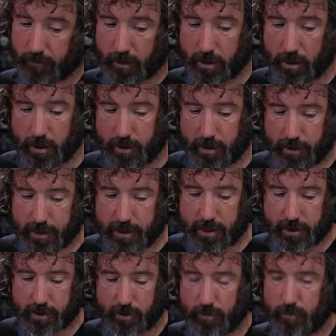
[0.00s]
This
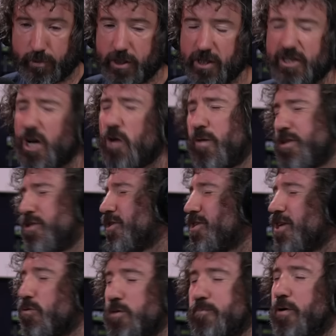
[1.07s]
is you, there's no there's
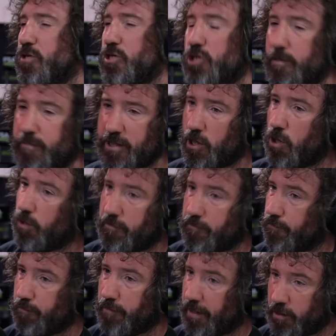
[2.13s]
no sponsorship at all in
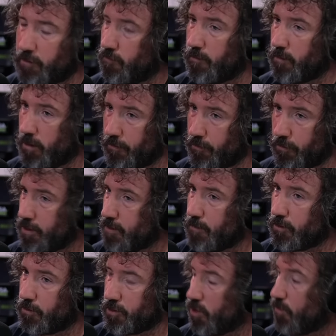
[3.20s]
English football in this
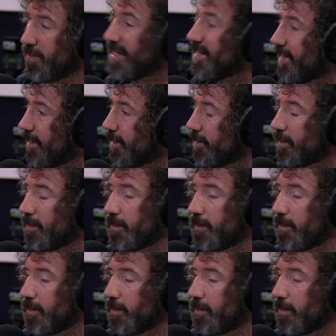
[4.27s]
model. You don't need it.